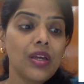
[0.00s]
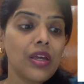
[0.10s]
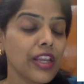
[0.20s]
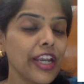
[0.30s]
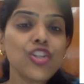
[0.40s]

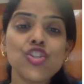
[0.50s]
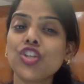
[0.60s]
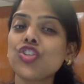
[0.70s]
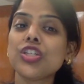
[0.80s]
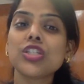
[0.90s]
Rate
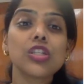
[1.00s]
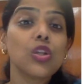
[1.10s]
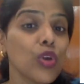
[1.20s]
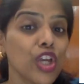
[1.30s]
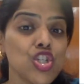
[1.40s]
changes,
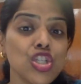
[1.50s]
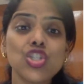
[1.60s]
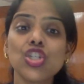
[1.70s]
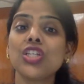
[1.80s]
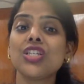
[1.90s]
location
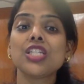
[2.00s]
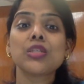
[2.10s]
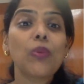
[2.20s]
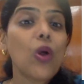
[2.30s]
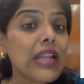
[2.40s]
changes,
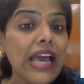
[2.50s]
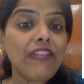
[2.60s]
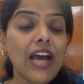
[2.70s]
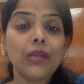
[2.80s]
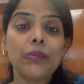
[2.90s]
plot
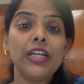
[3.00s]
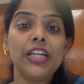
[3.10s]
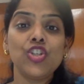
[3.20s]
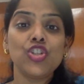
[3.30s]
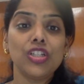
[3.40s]

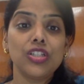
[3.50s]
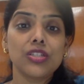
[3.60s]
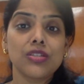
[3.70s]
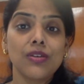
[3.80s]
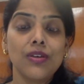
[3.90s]
availability changes.